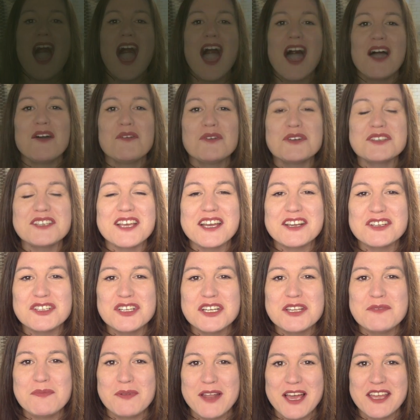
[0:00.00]
I was
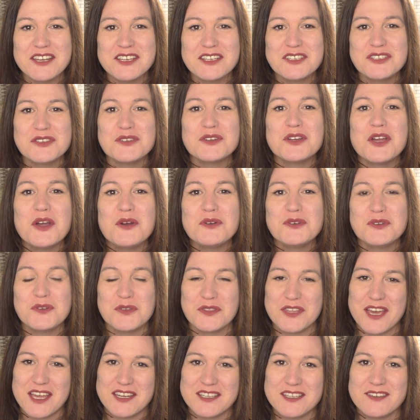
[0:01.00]
actually planning to go to
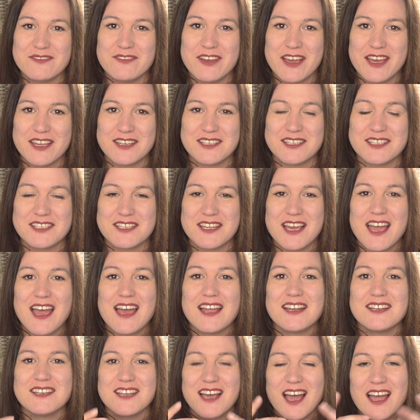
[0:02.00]
that event,
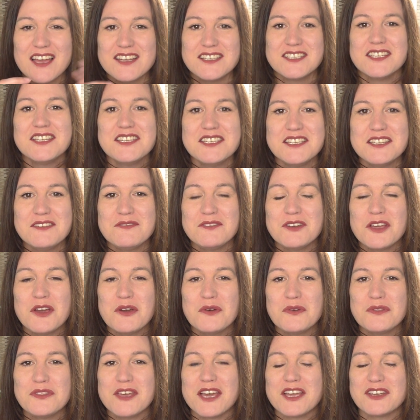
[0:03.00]
and I didn't even
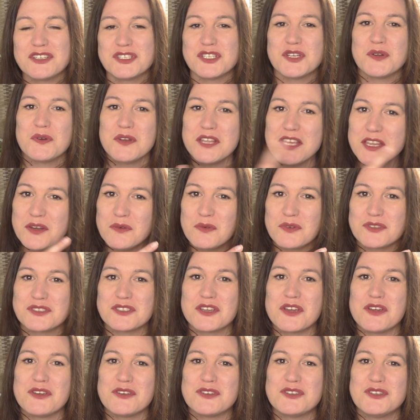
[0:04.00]
know that Joleen was
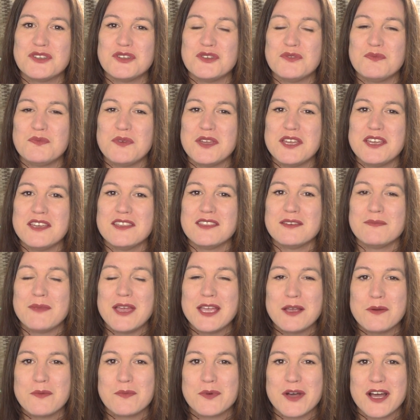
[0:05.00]
going to be the
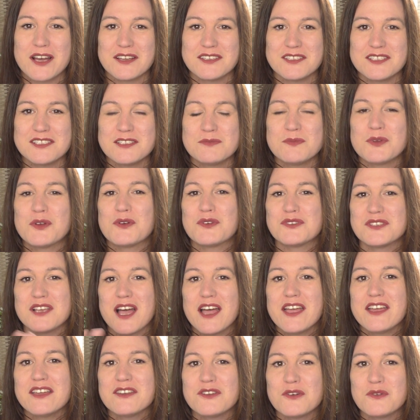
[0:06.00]
makeup artist because I
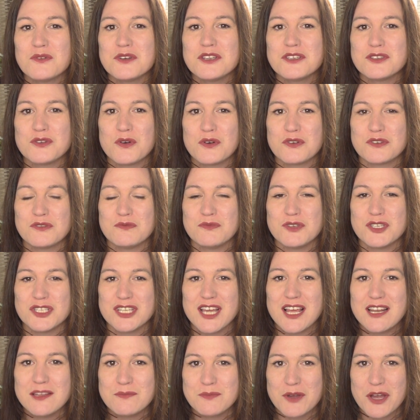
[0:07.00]
had only talked to
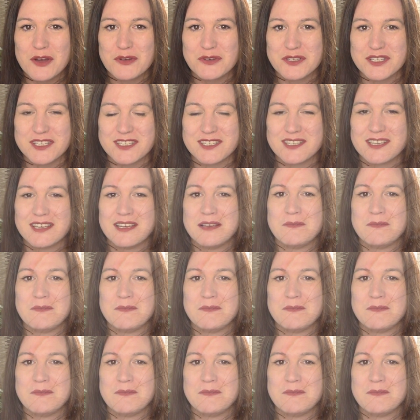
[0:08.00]
Michelle about it.